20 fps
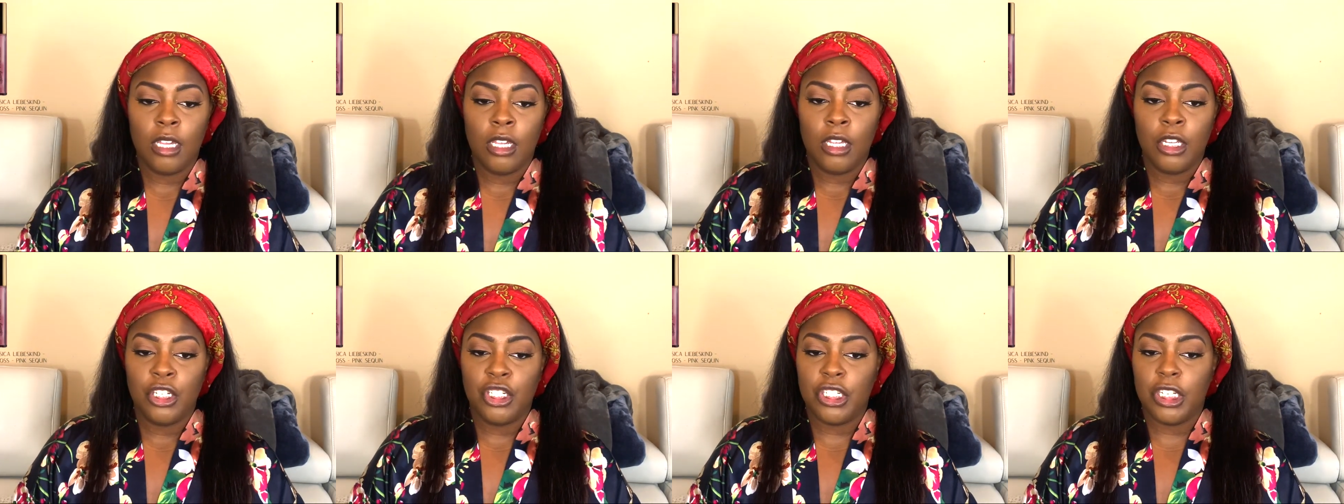
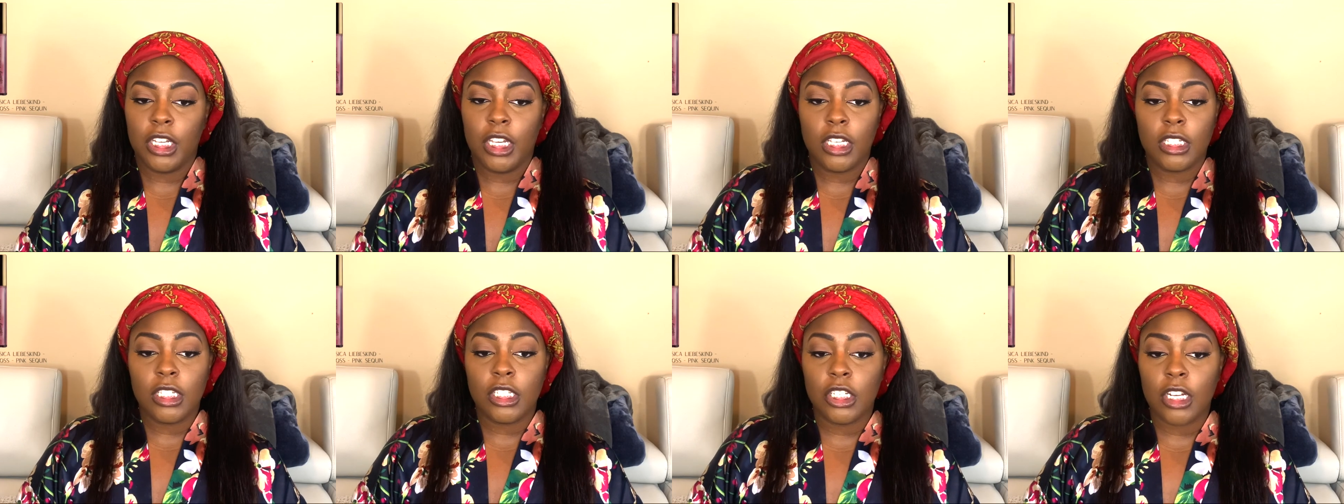She
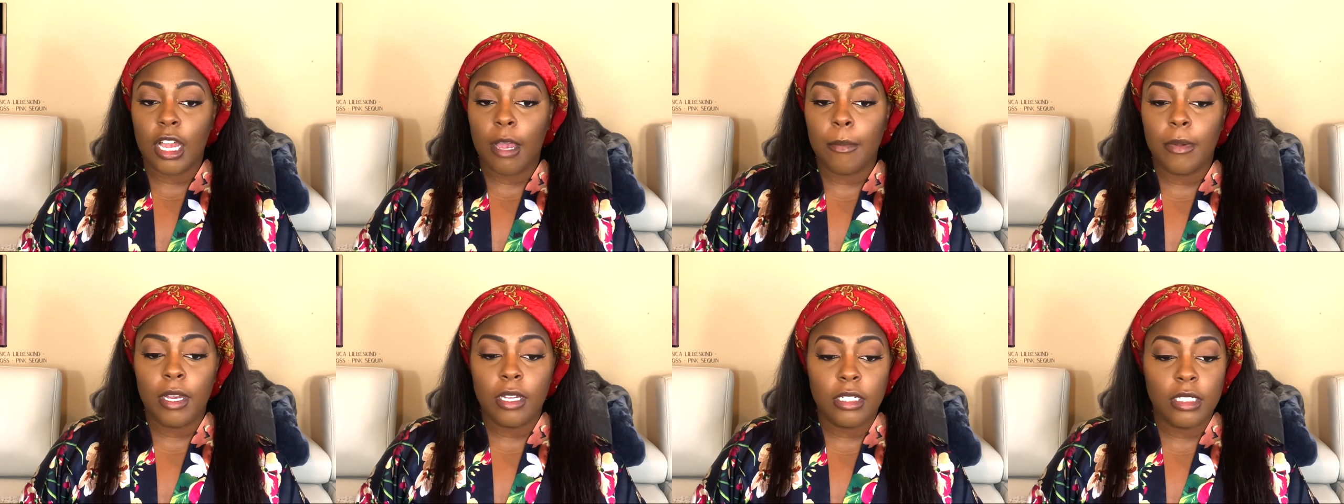gets the job
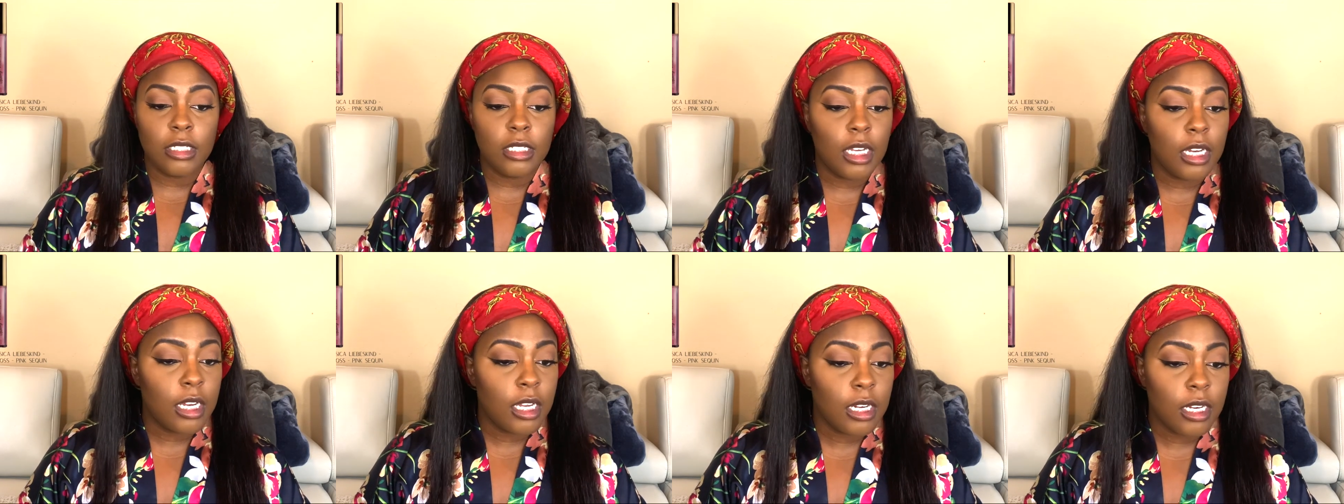
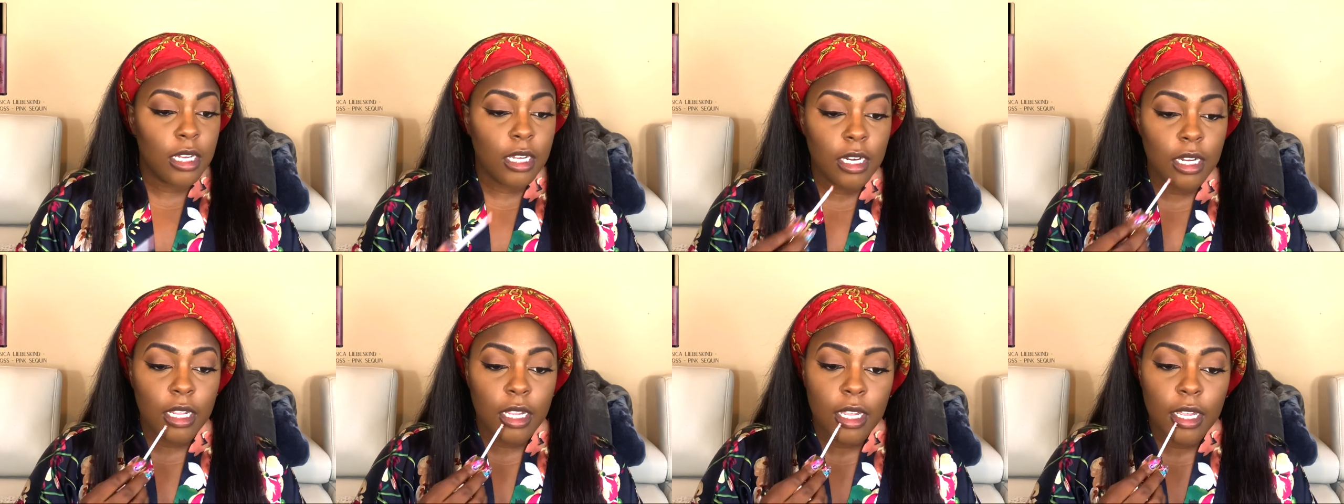done,
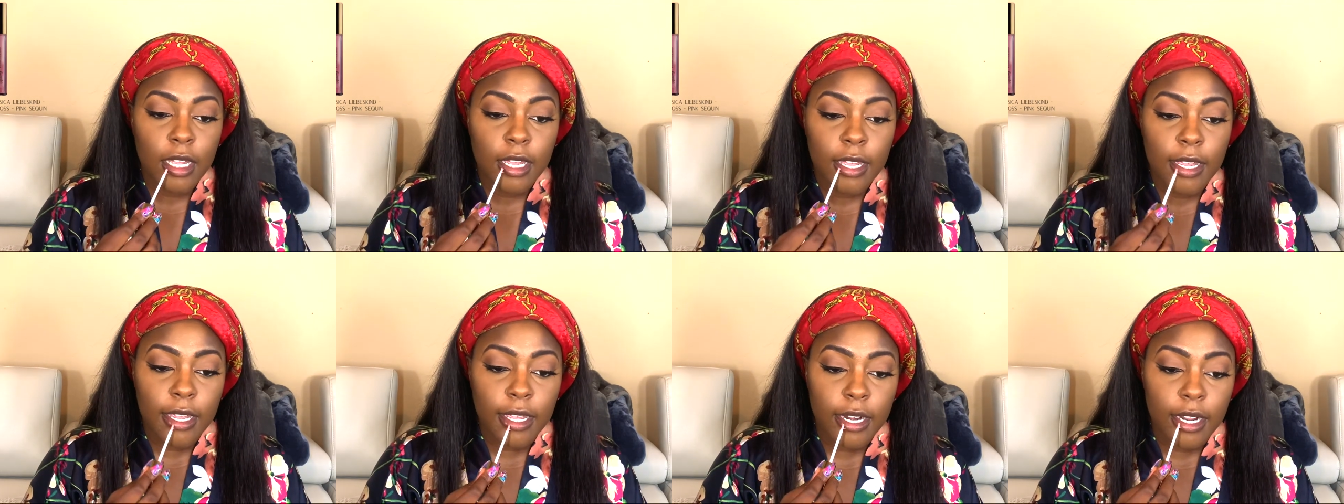honey,
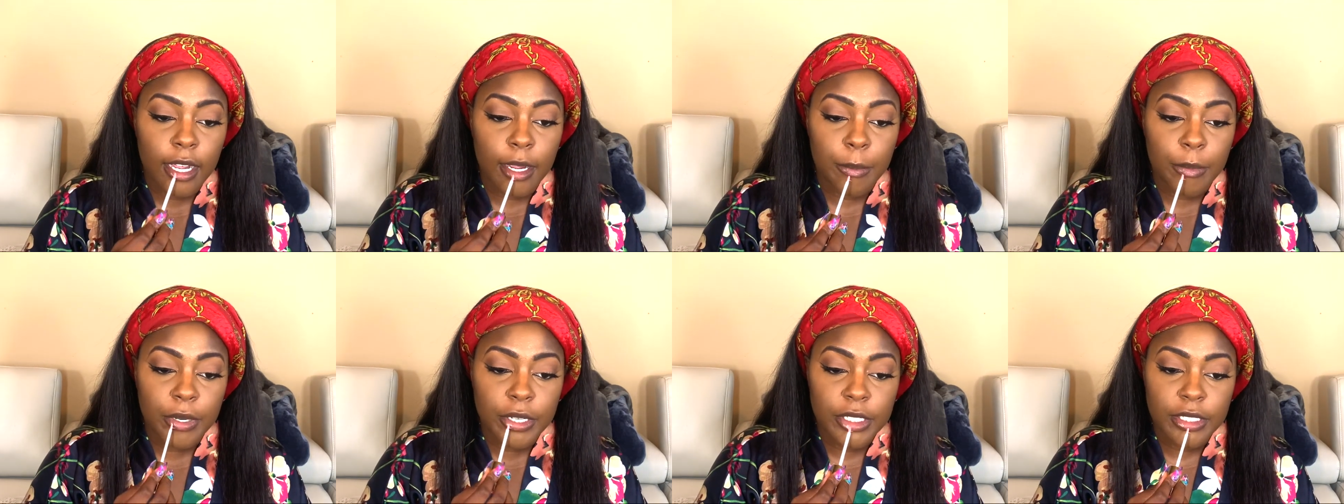and I
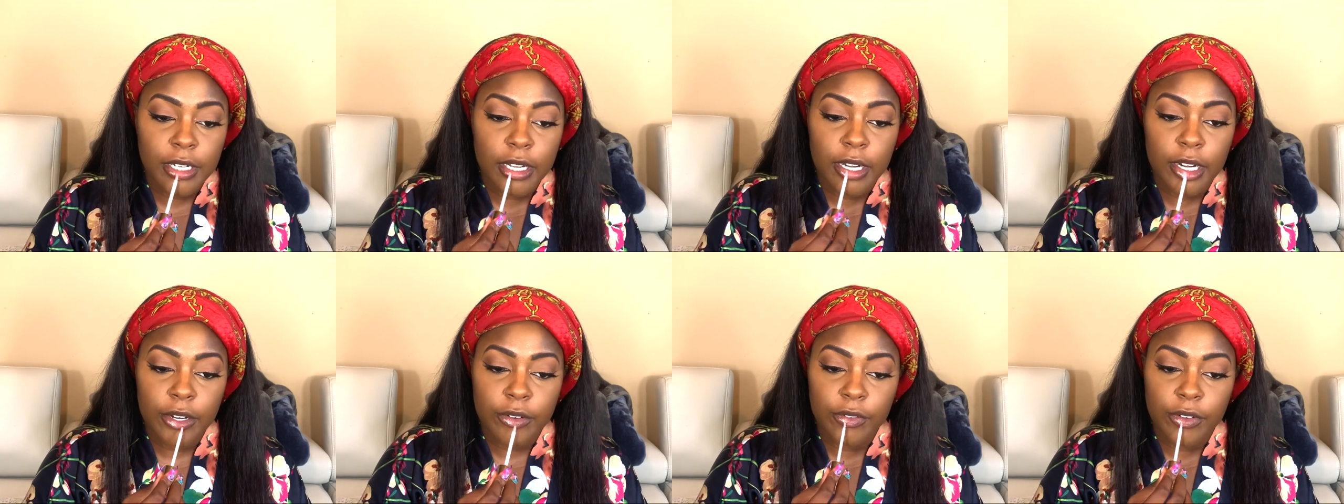appreciate
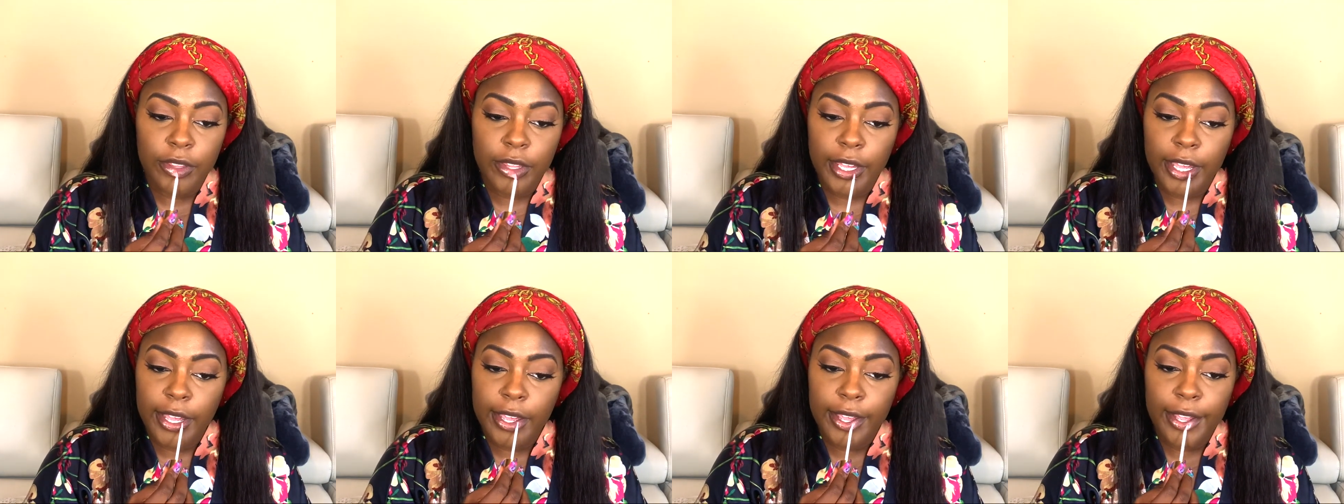her for
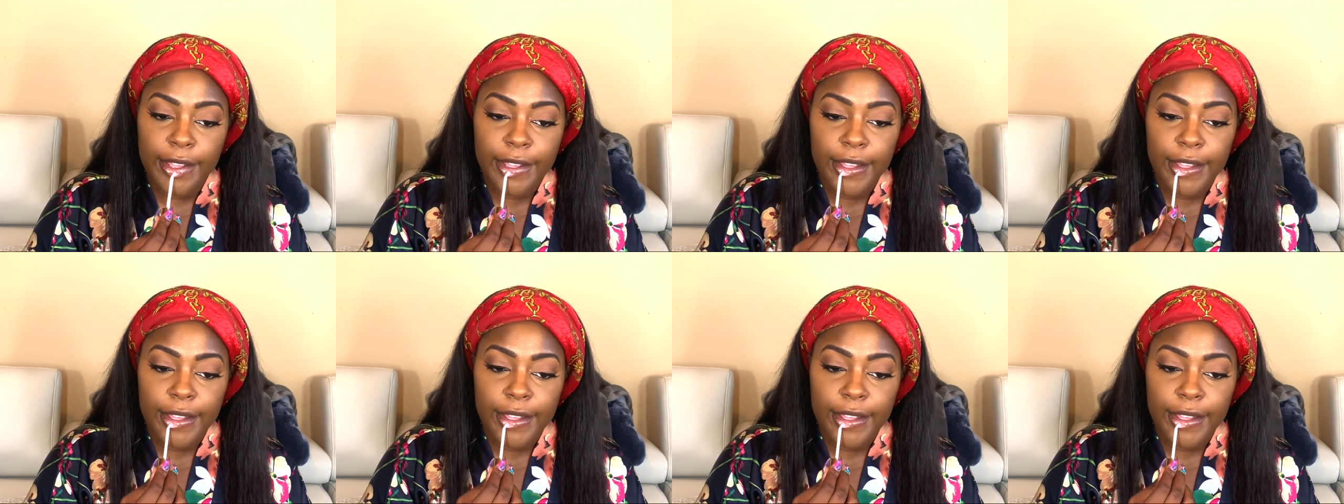that.